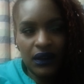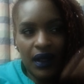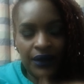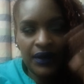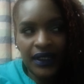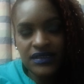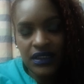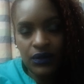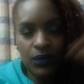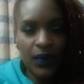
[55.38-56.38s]
I don't know, I guess
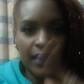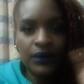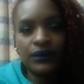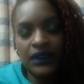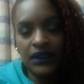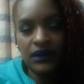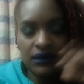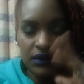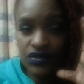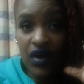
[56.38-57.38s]
I don't, I don't need
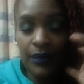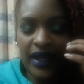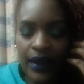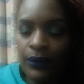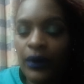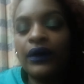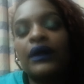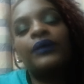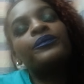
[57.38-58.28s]
the drama at work.